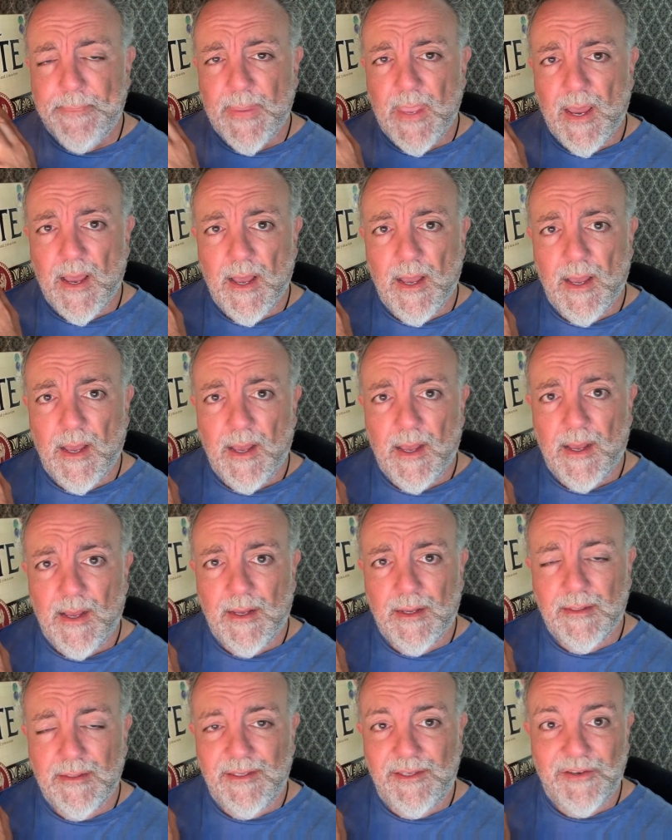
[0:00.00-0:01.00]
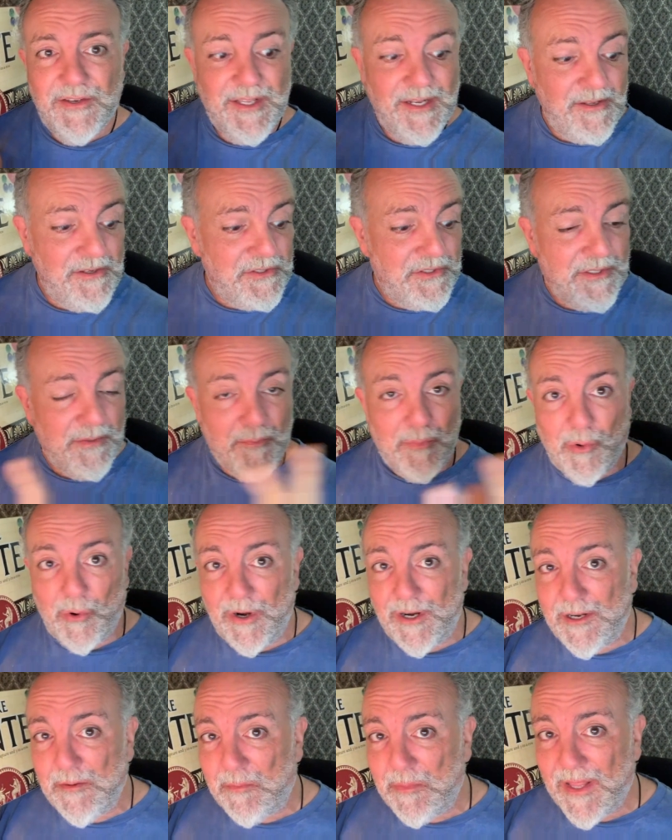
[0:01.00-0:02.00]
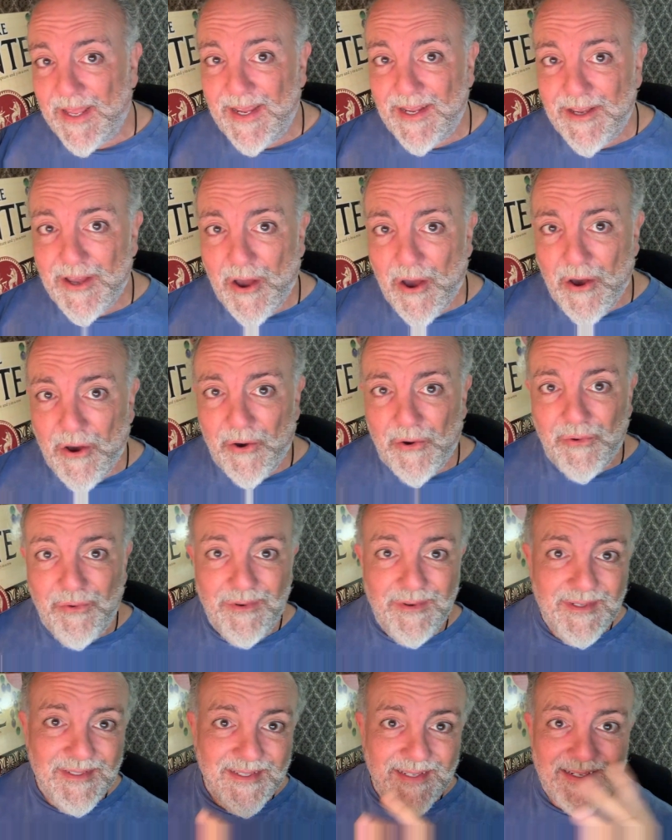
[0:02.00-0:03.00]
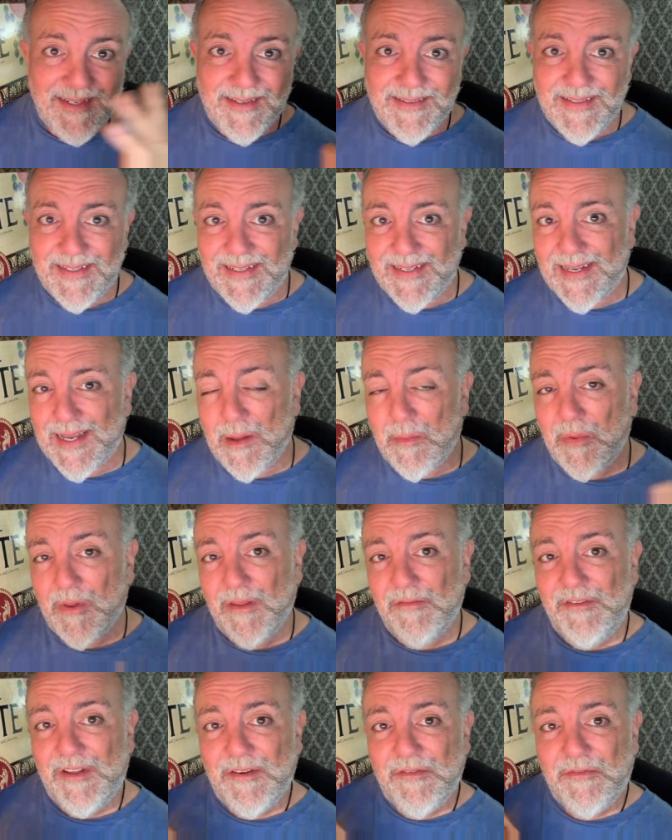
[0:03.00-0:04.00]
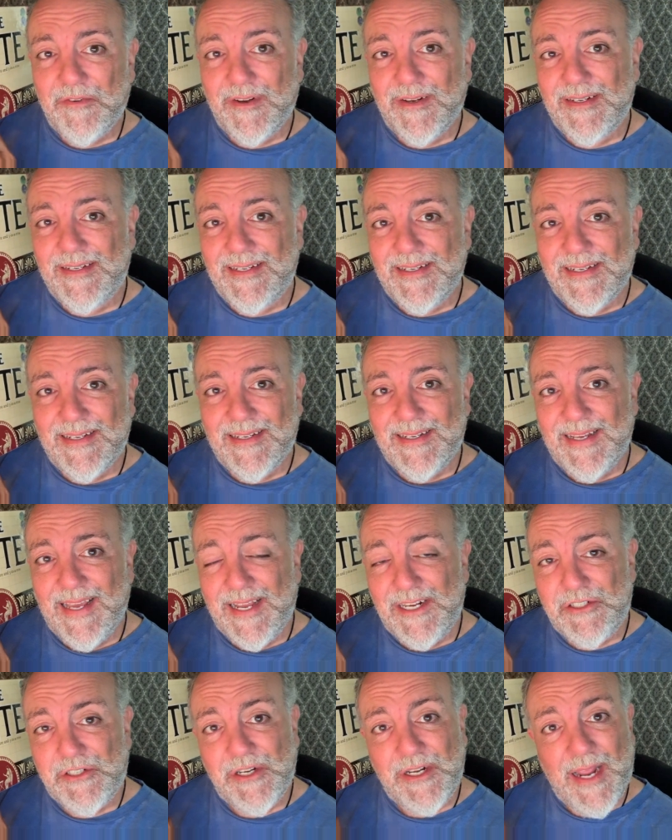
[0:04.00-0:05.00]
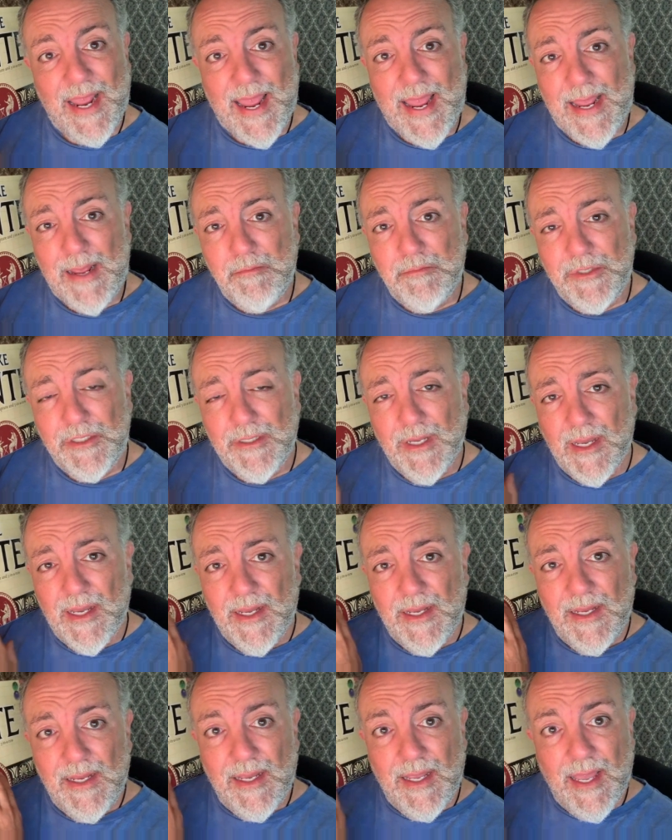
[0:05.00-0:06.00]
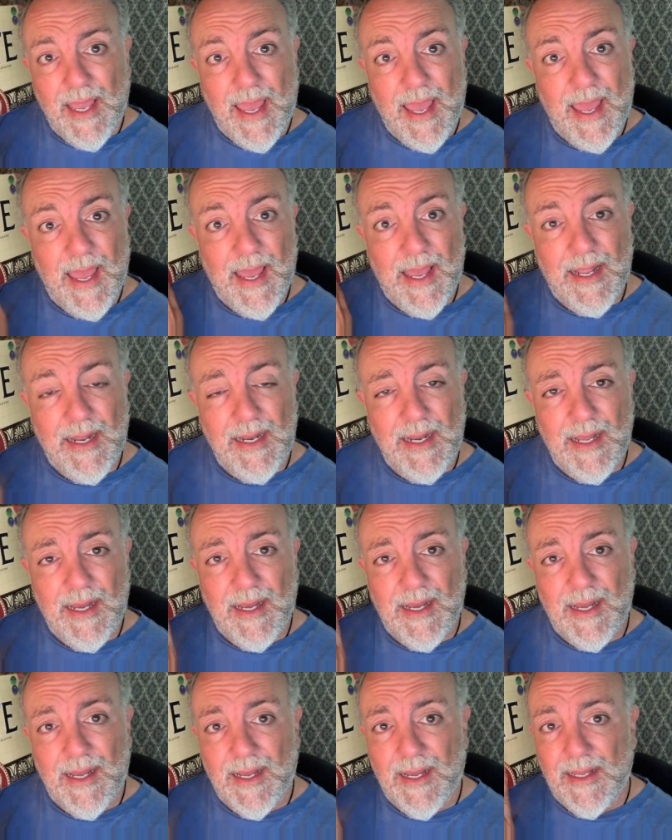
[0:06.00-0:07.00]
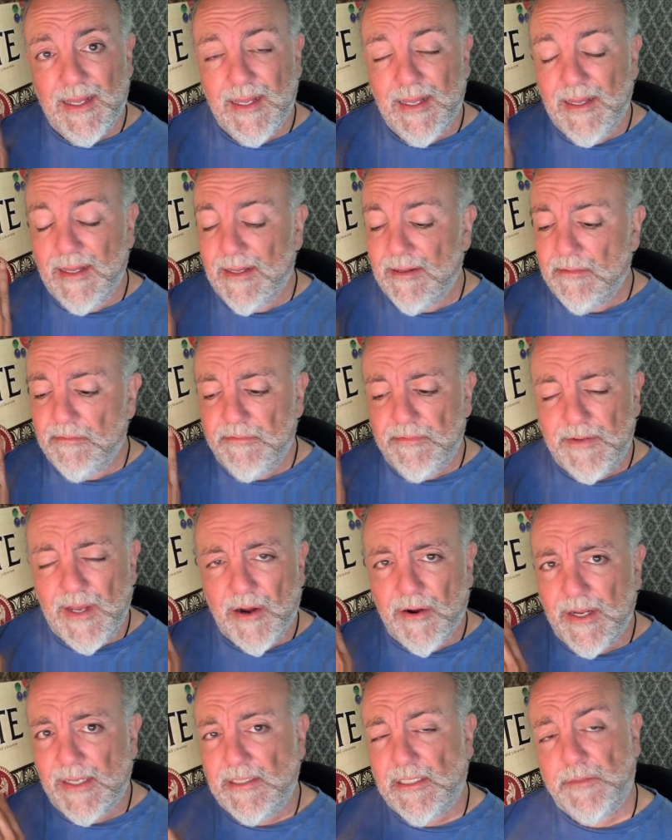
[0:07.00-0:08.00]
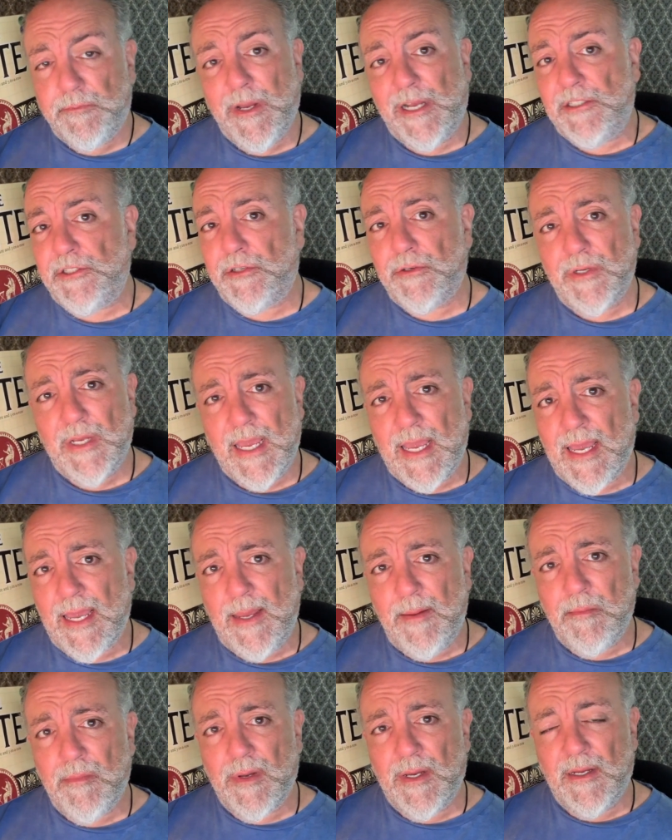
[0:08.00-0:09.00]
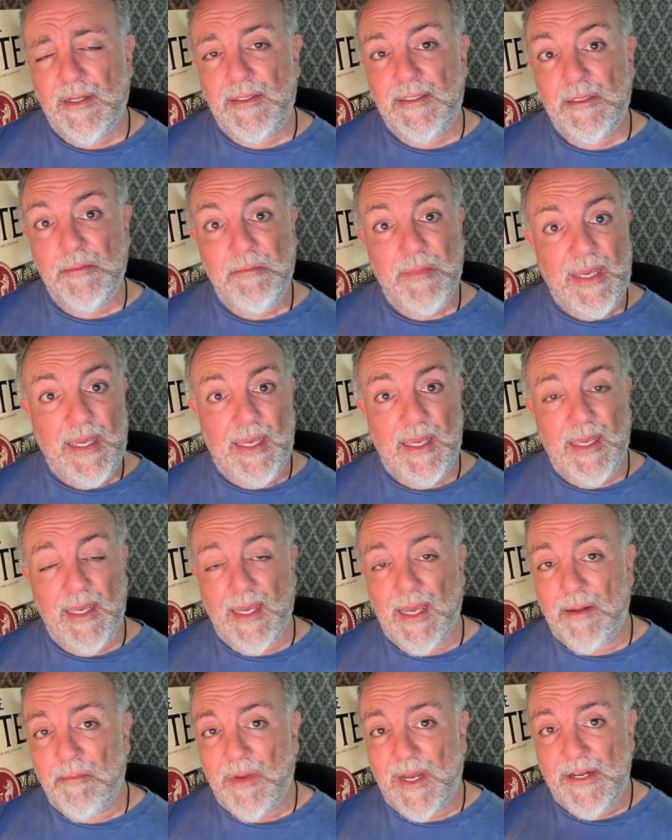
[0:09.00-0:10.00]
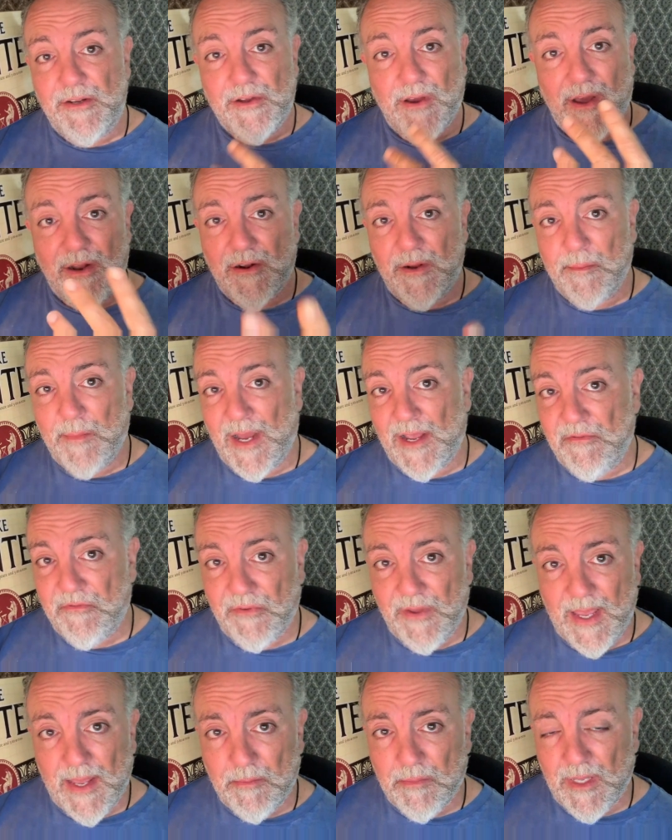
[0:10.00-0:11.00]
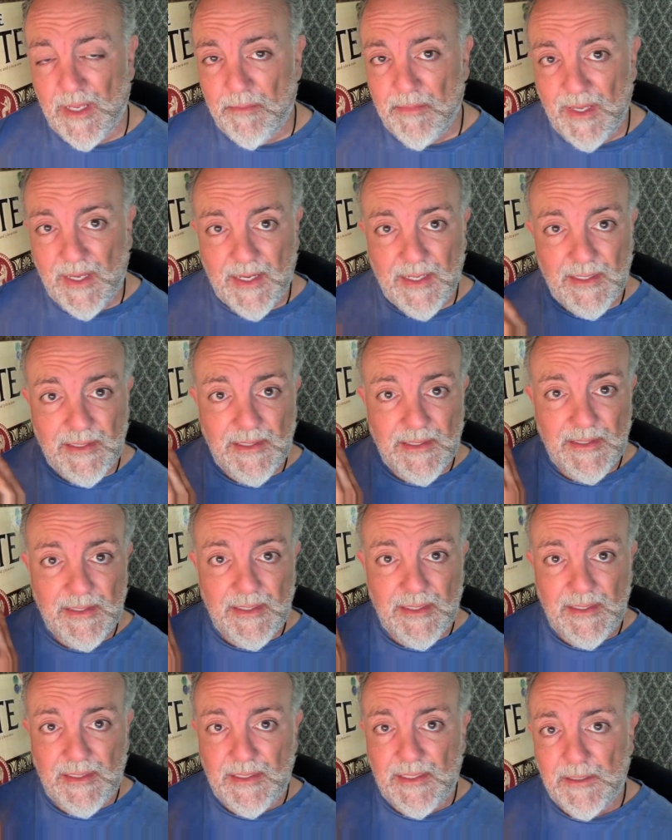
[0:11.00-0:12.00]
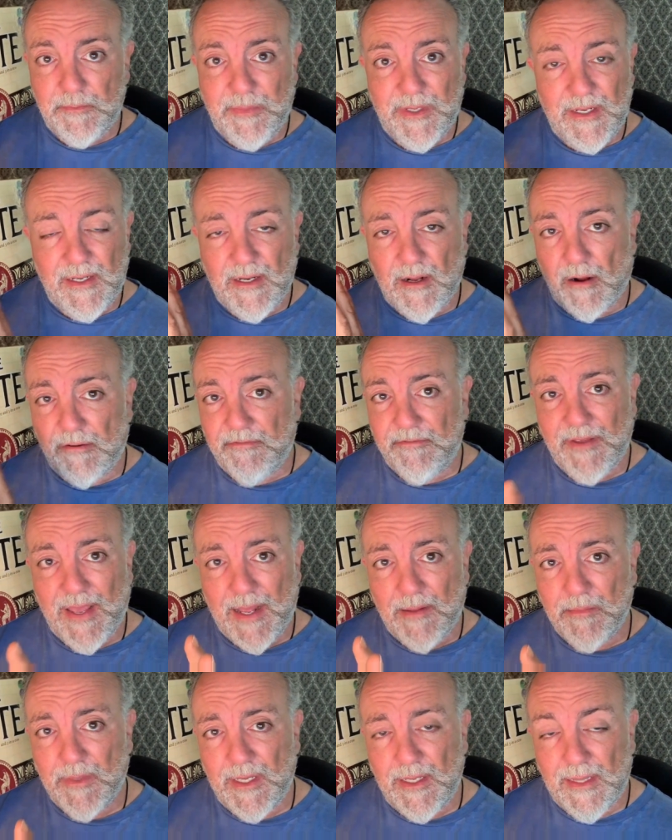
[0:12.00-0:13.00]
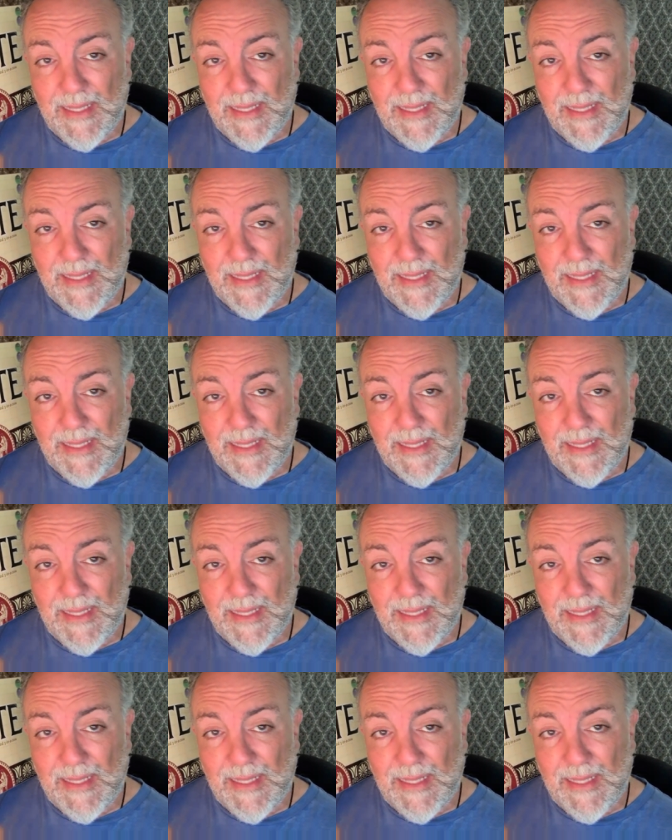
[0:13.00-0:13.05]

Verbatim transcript: Uh, you can use the board to play Go, you know, and a couple of different uh, Asian games and uh, very special game uh, to me and my daughter and my family because this has been in our family.